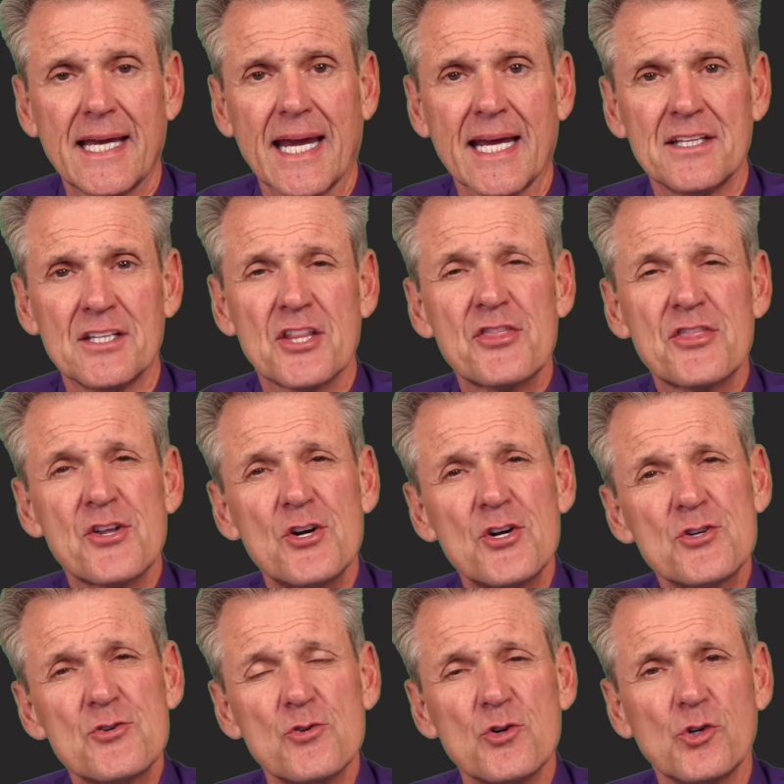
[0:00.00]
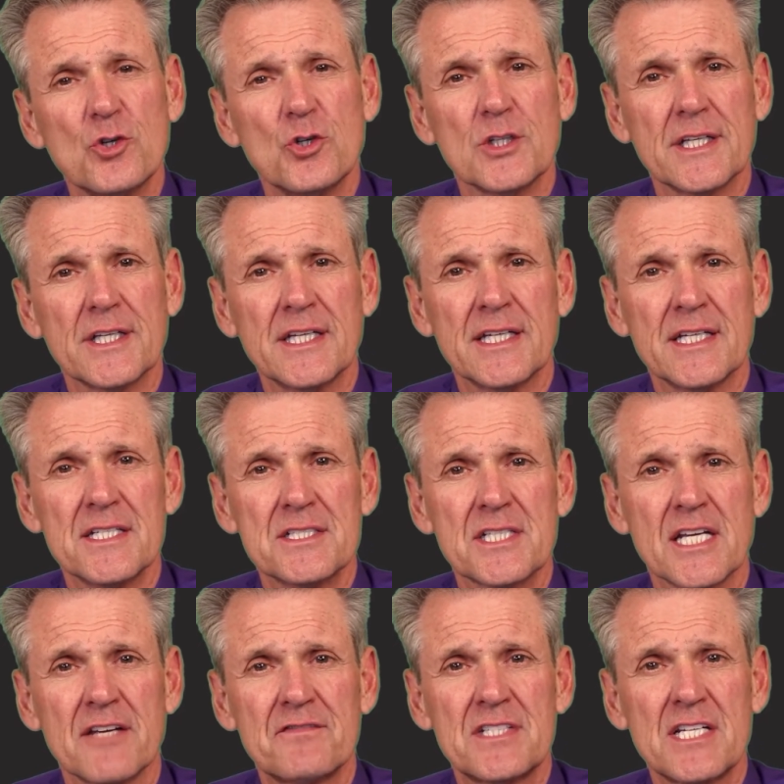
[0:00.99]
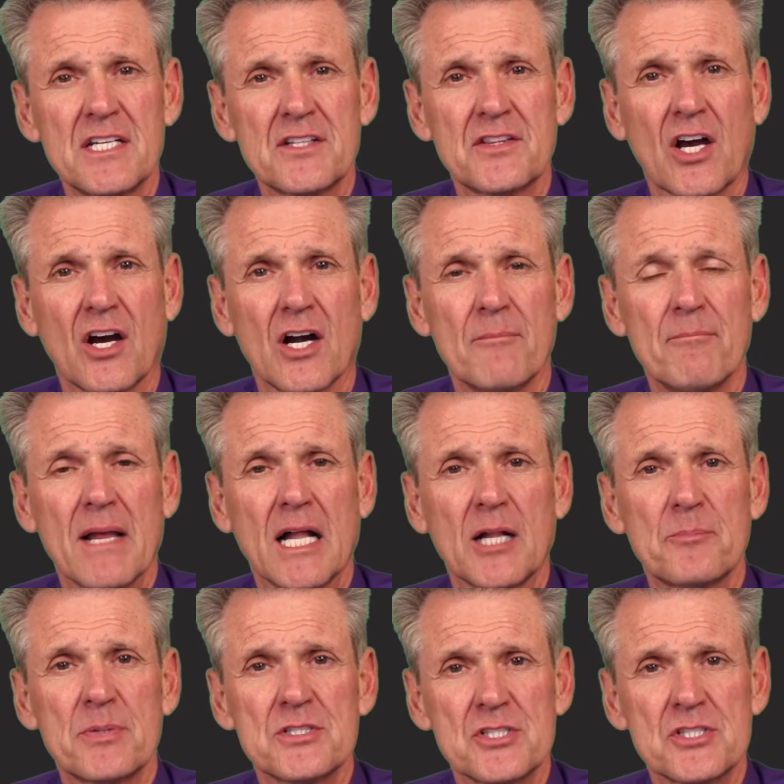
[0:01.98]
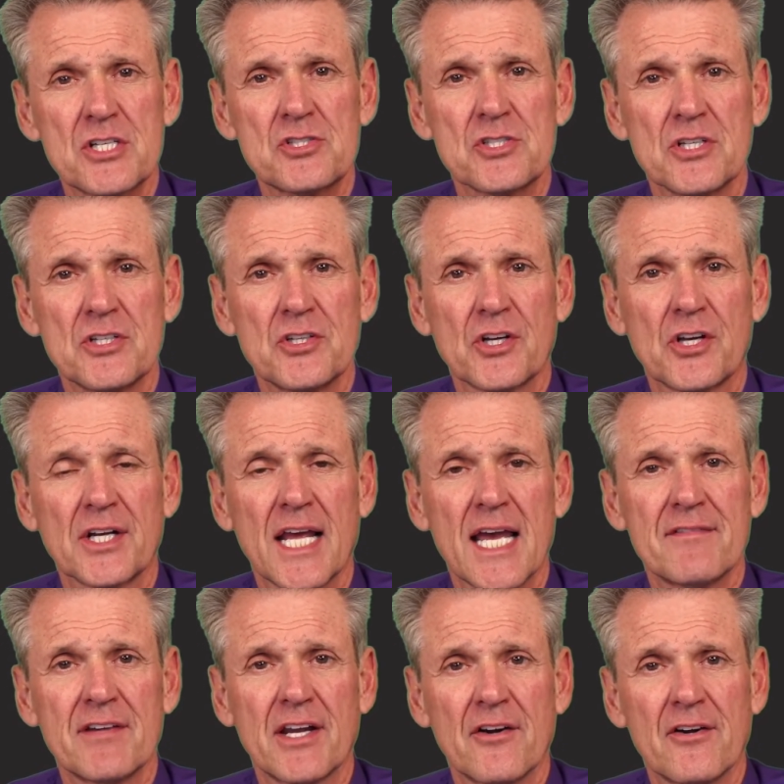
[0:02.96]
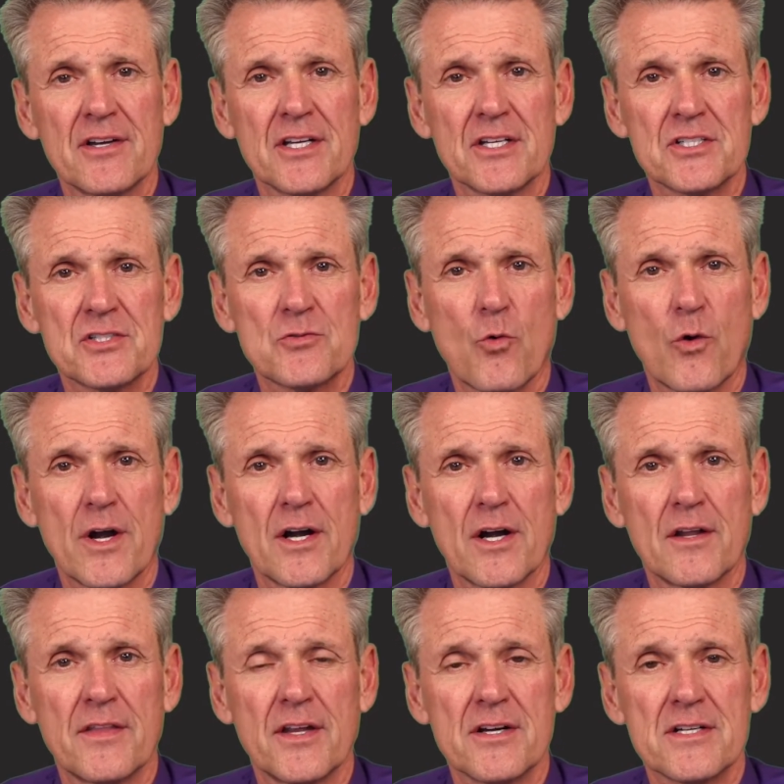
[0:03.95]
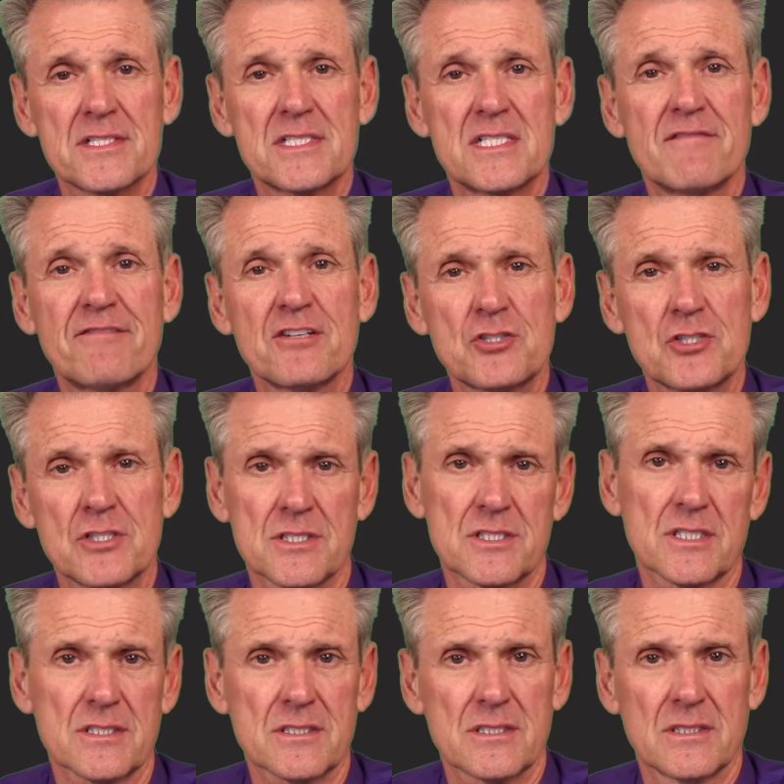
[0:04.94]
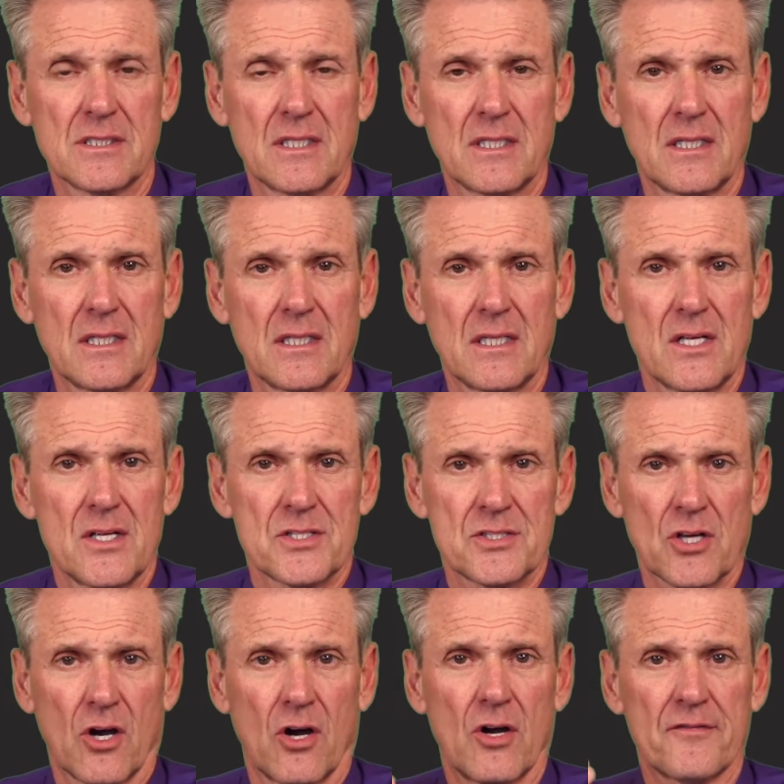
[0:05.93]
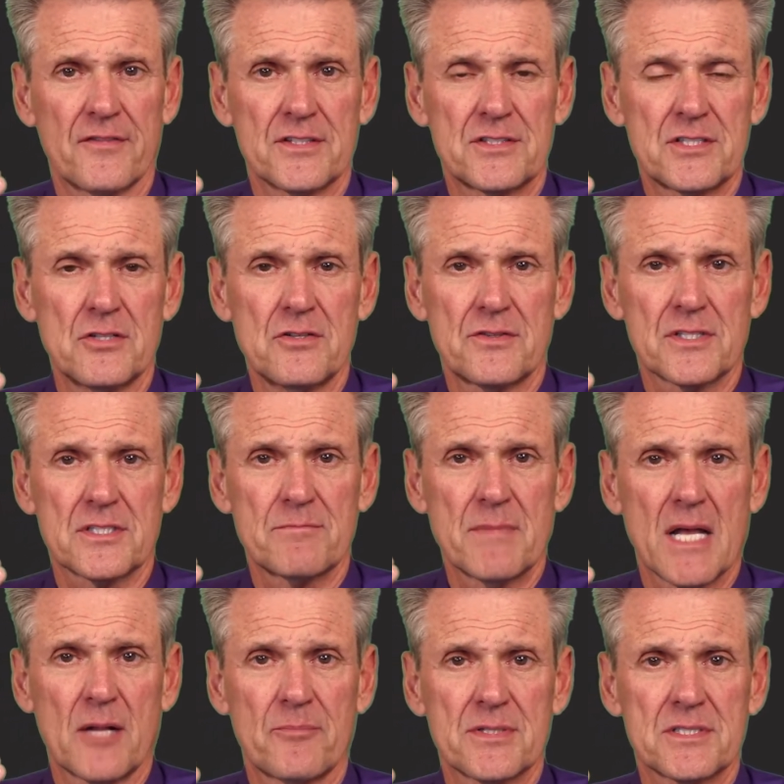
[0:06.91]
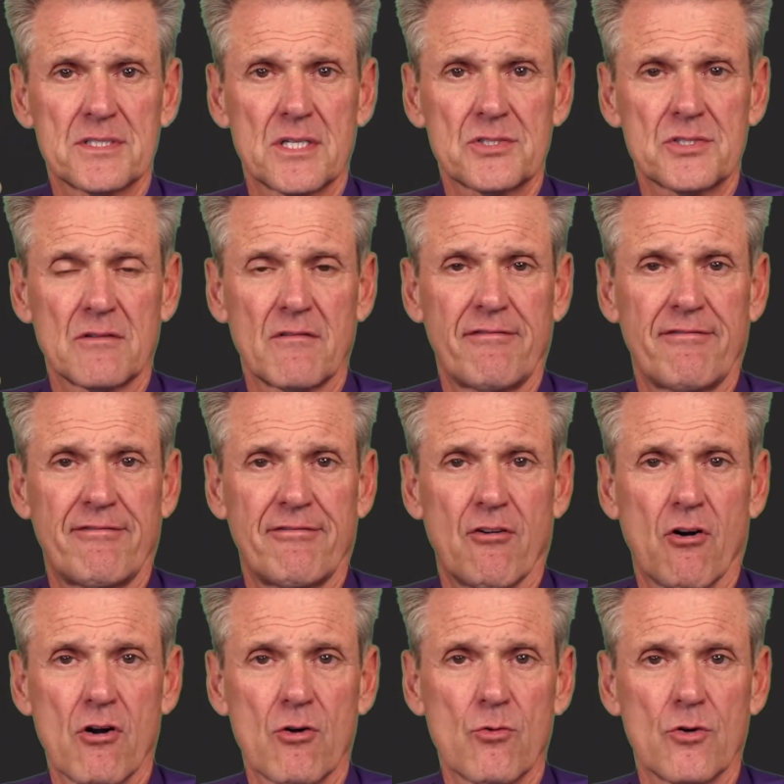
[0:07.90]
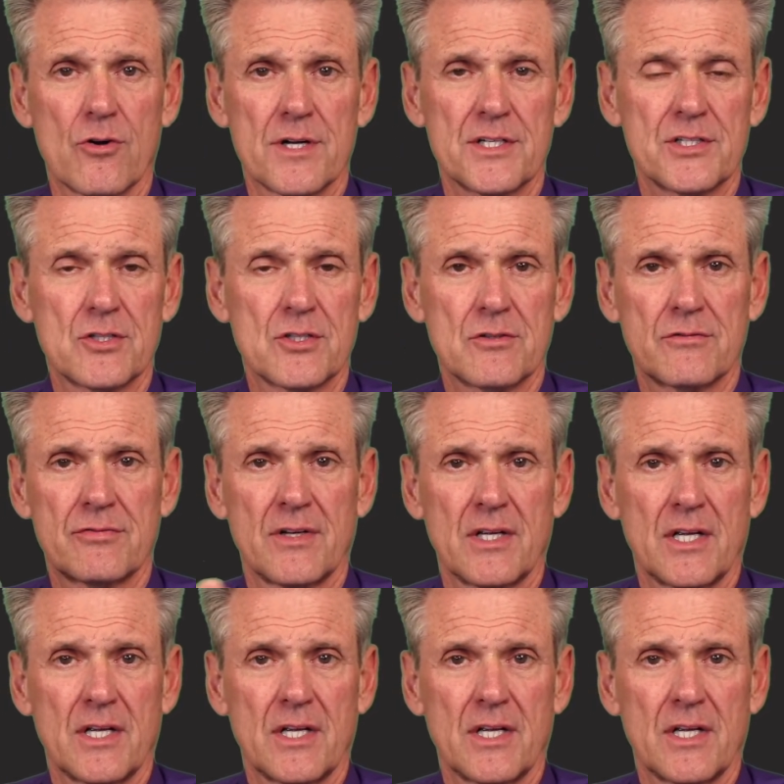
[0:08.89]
And the third rule is if teeth are malpositioned, you're going to have areas where there's deficiencies. So if a tooth is malpositioned forward and you've